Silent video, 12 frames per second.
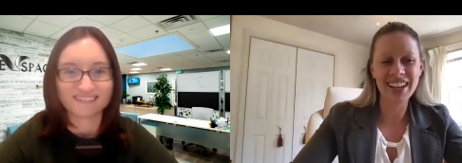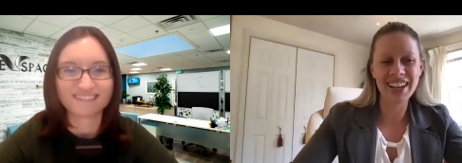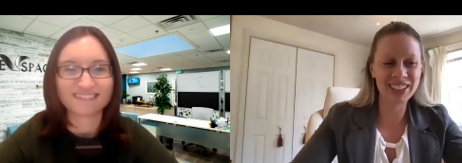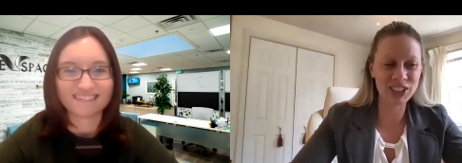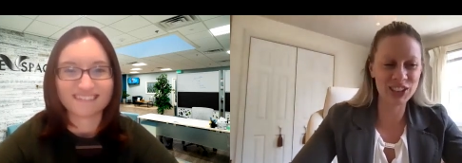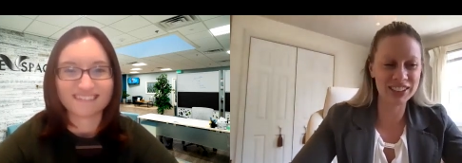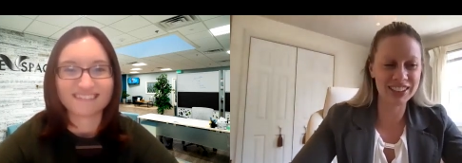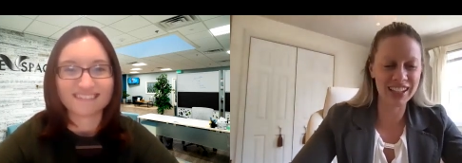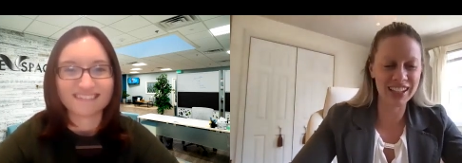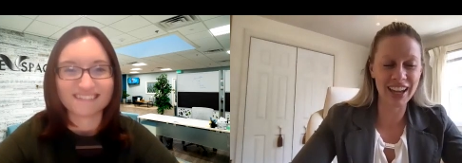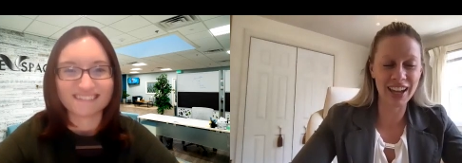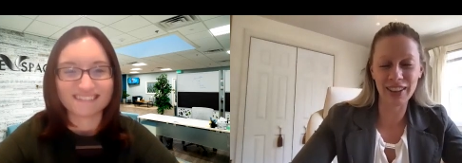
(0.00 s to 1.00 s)
Speaker 1: it's just
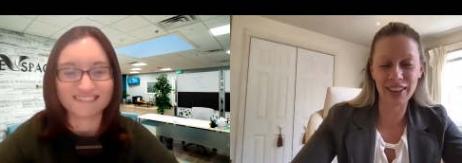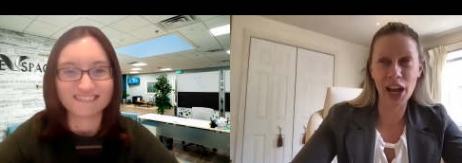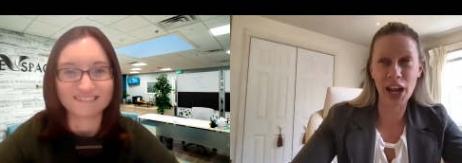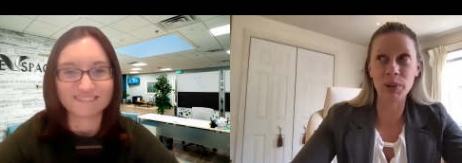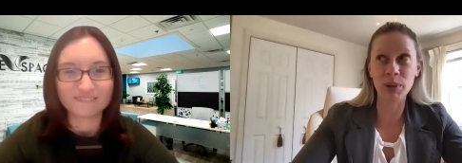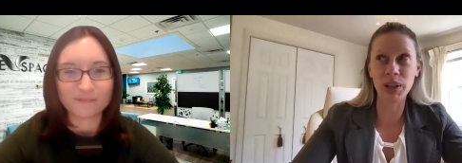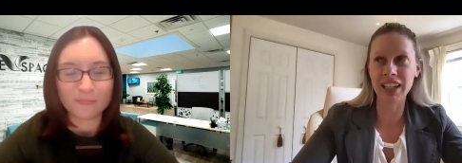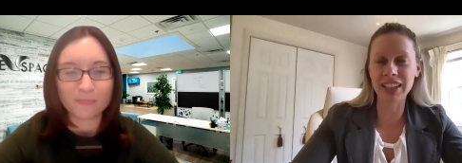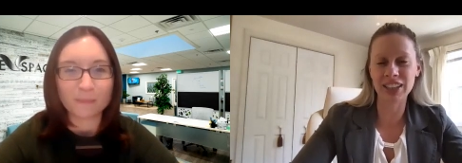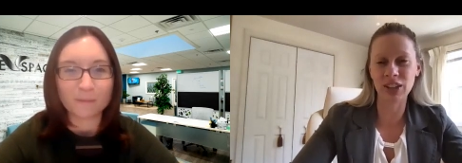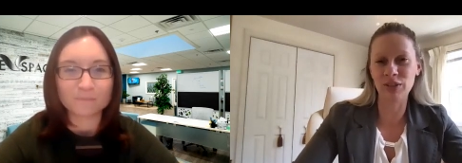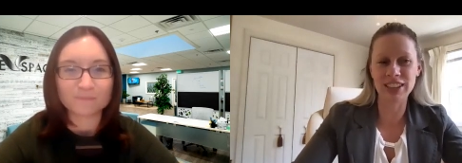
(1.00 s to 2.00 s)
it, like I
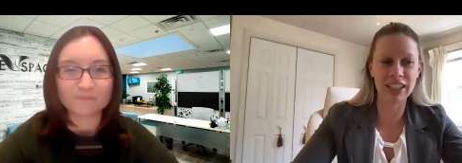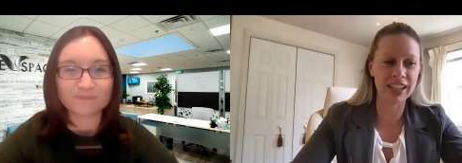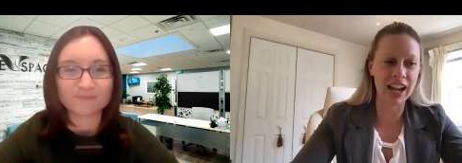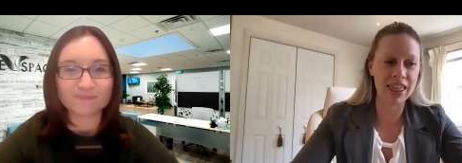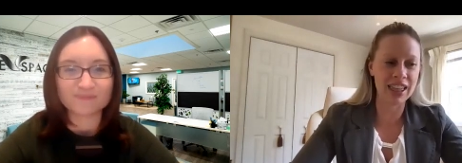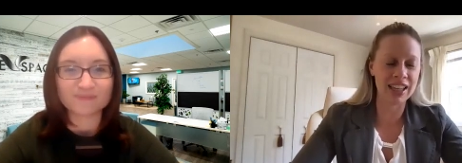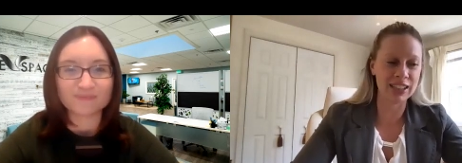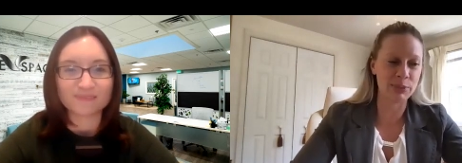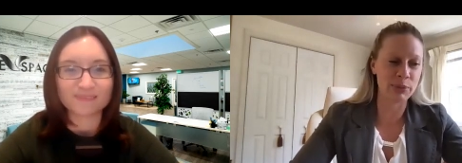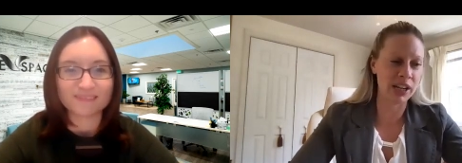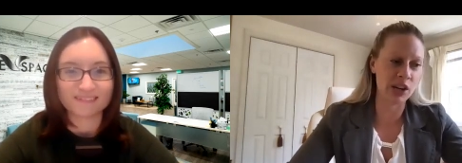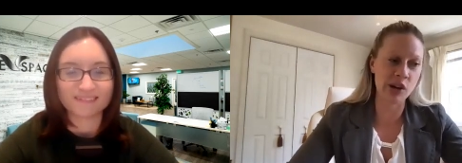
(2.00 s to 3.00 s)
blinked and all of a sudden I think
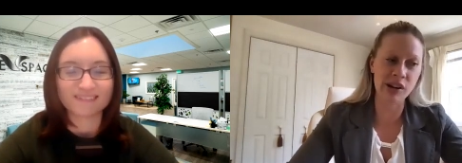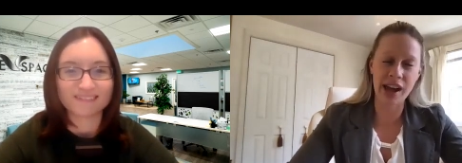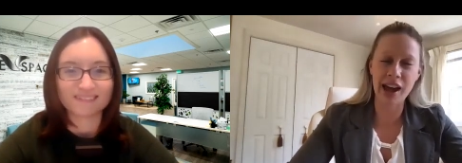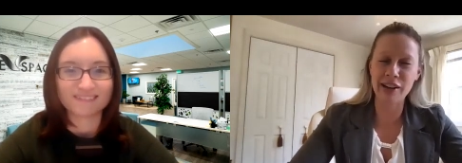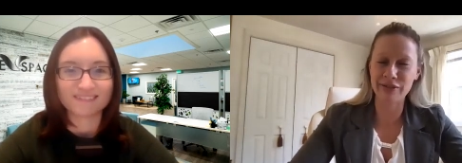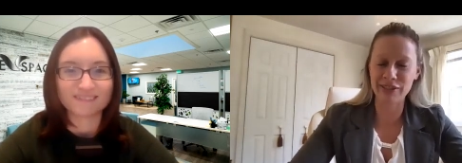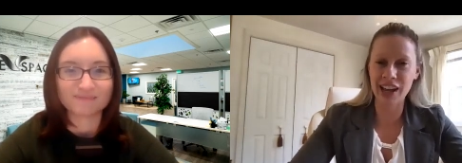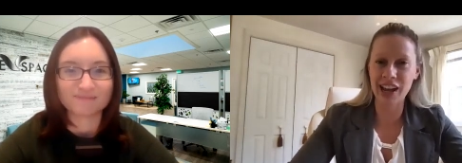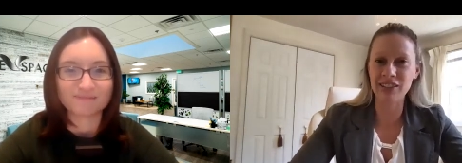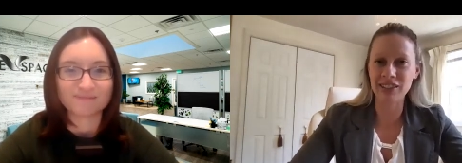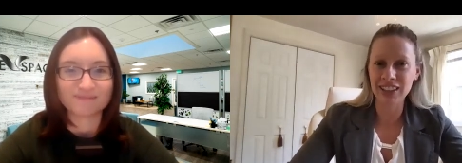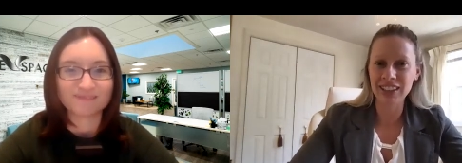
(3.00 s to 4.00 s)
it's been a year and a half
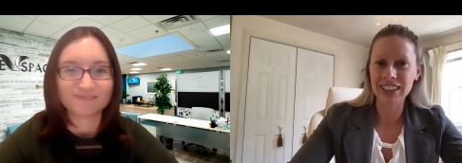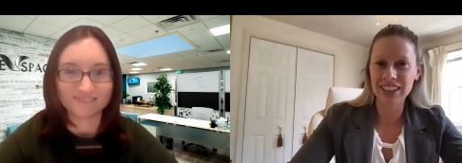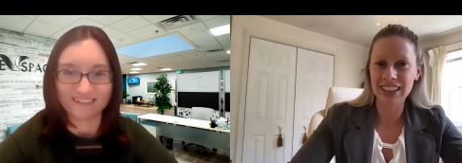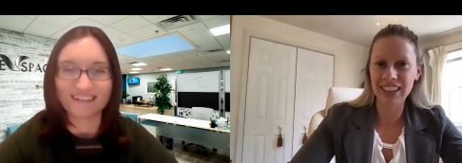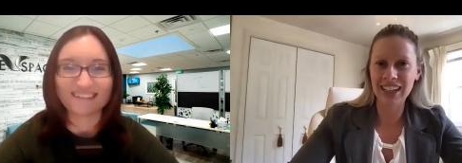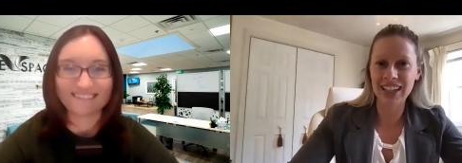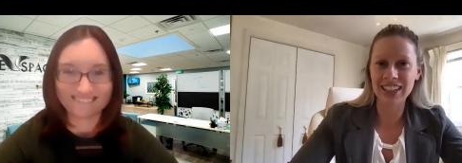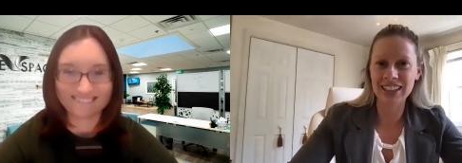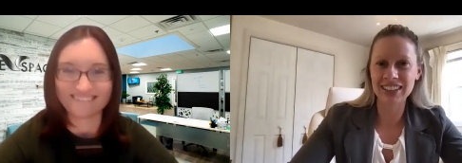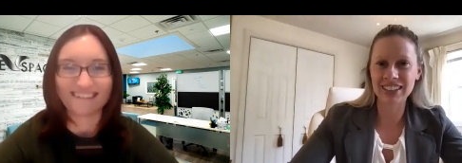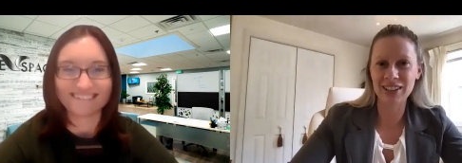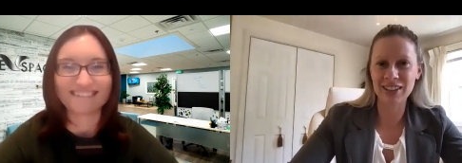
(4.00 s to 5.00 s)
now.
Speaker 2: Right.
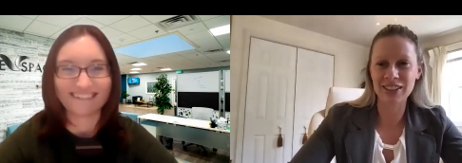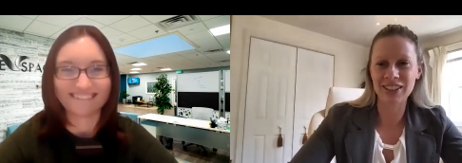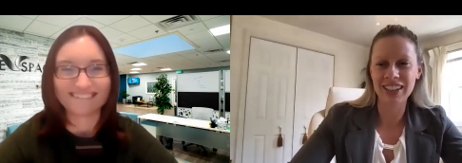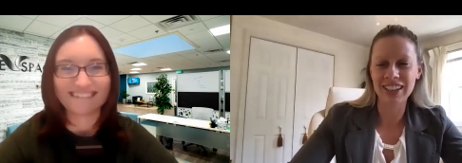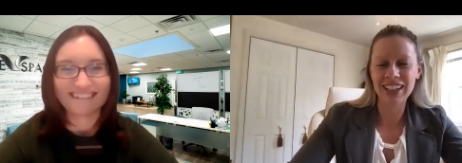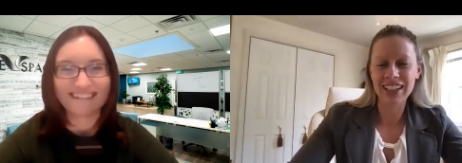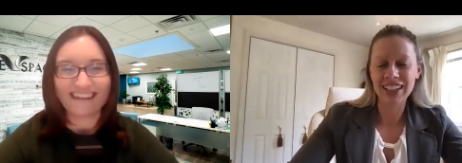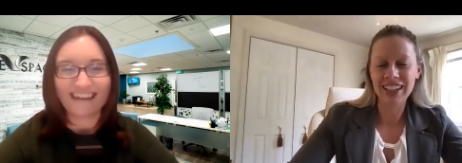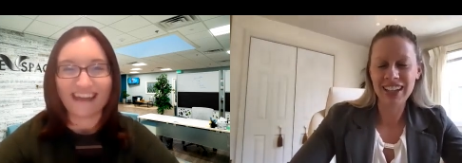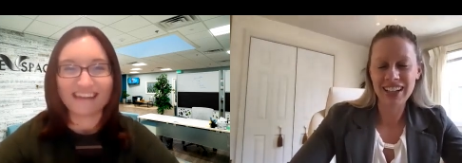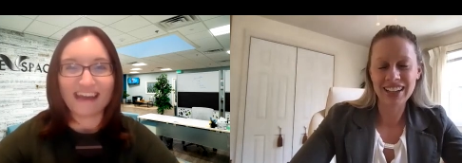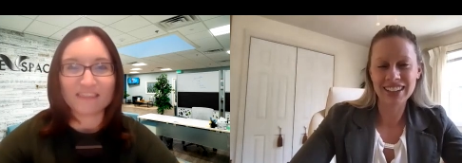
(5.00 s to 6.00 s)
Uh, yeah.
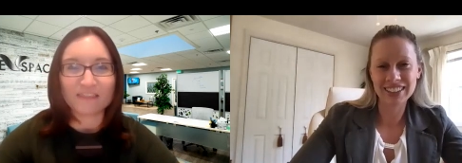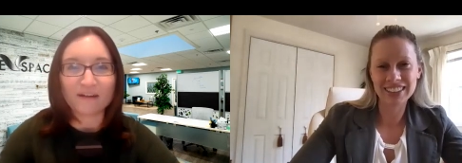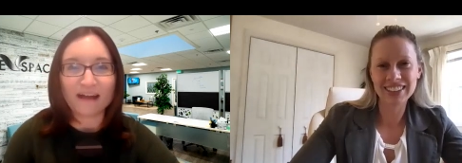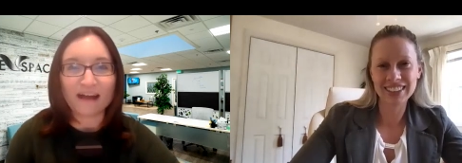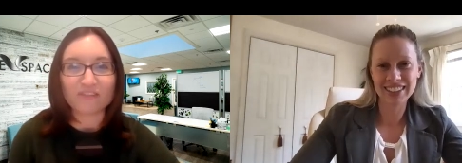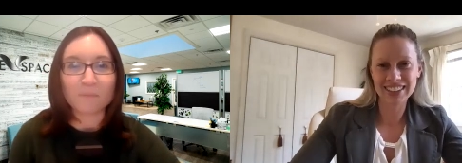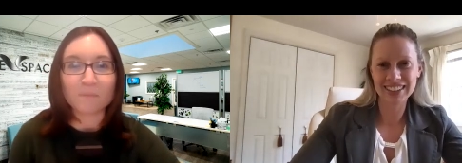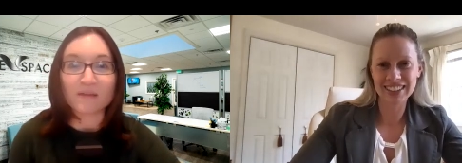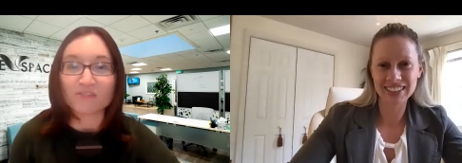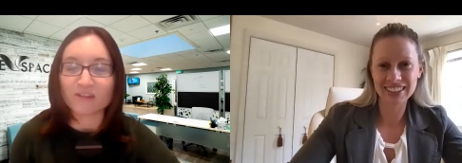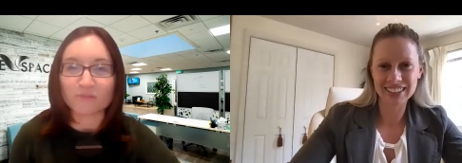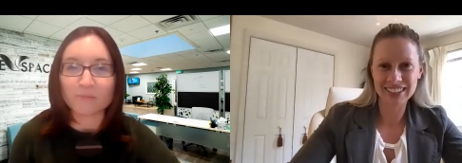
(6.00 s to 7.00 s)
And Heather has a
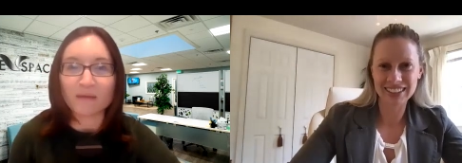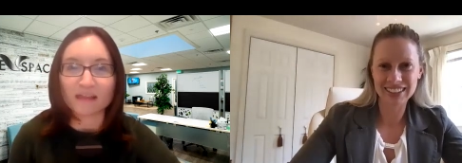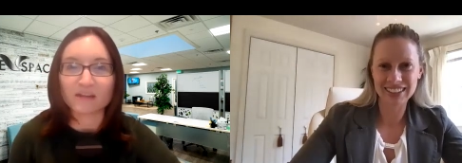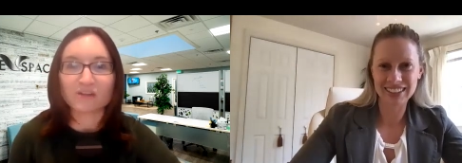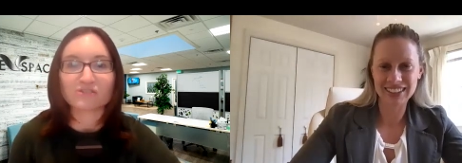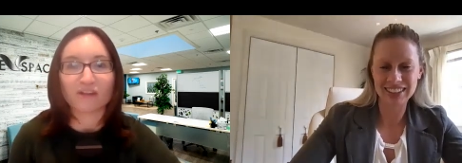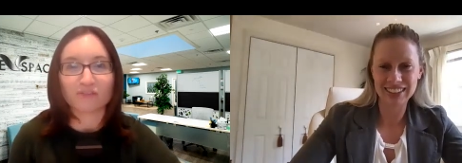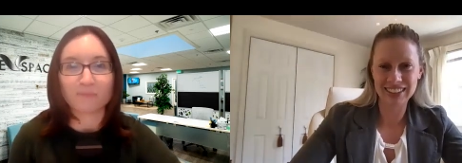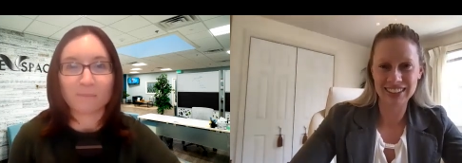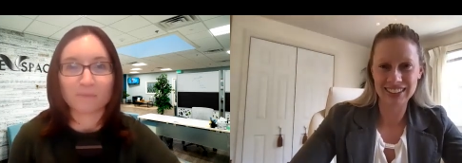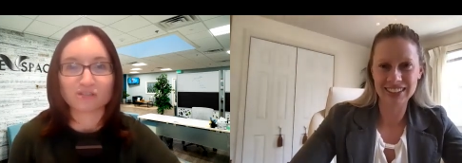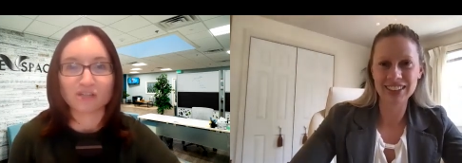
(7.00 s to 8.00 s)
business mailing
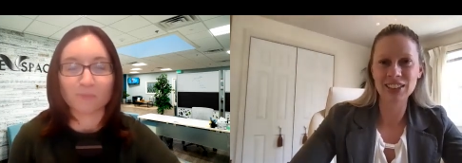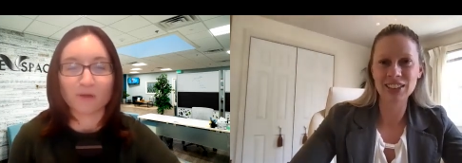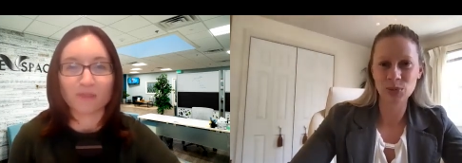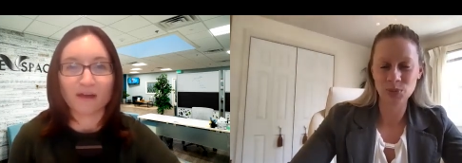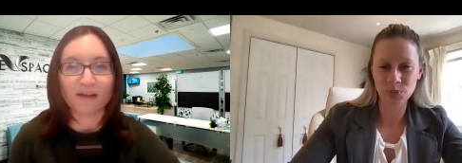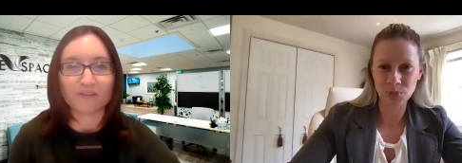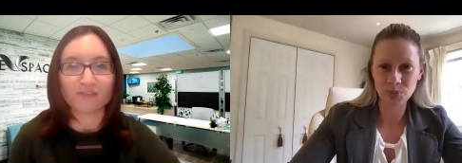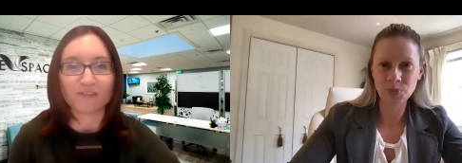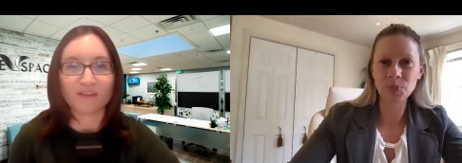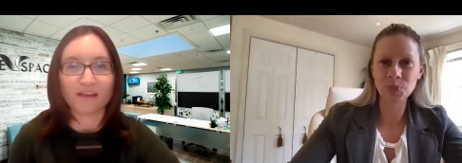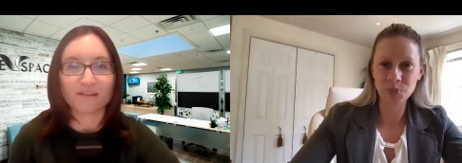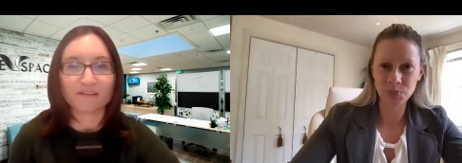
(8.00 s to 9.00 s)
address membership with
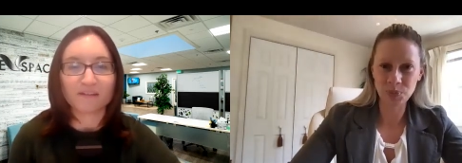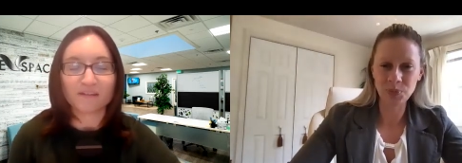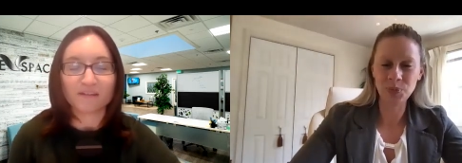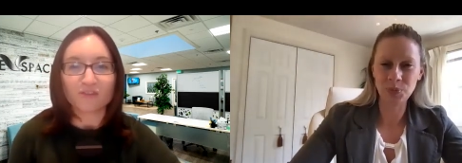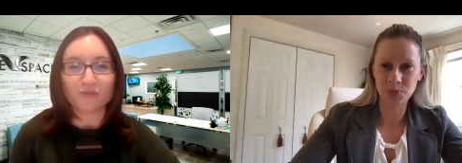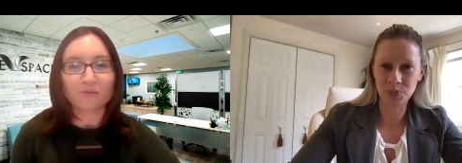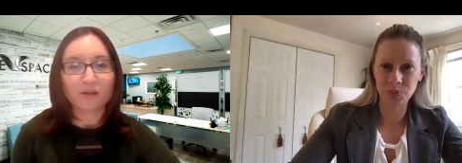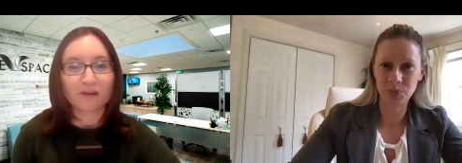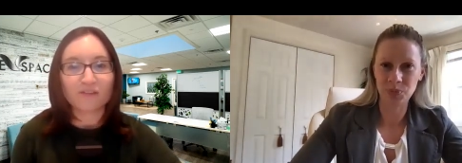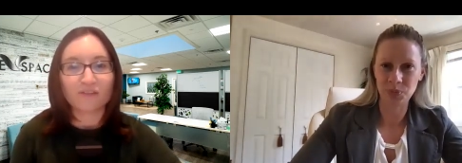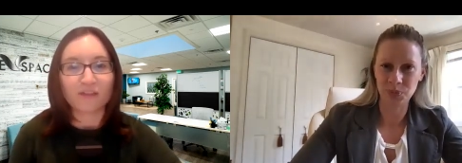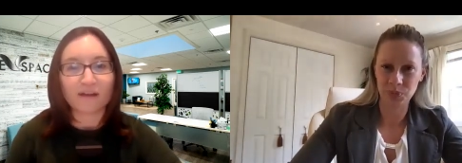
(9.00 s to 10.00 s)
us. And mm-hmm. so I'm
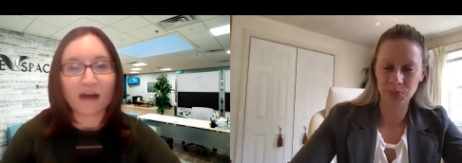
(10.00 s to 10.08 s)
curious, Heather,